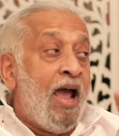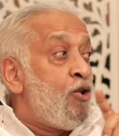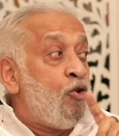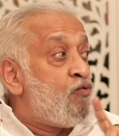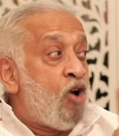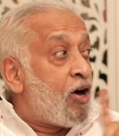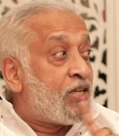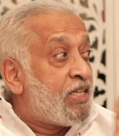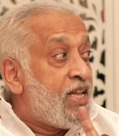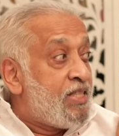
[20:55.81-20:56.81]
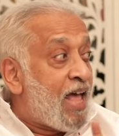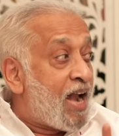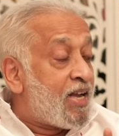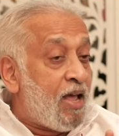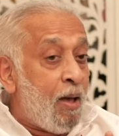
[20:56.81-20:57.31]
You've not seen
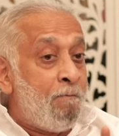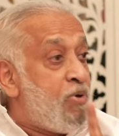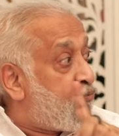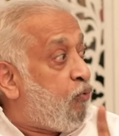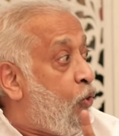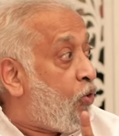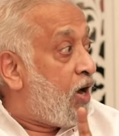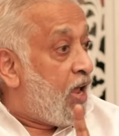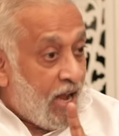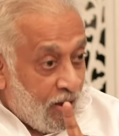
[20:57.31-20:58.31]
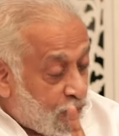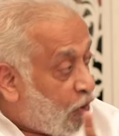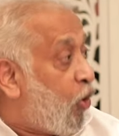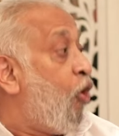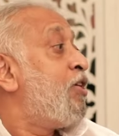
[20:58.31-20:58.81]
that before
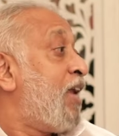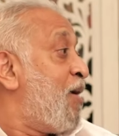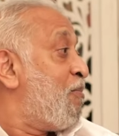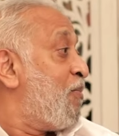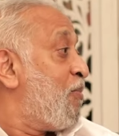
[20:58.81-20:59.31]
for a long time.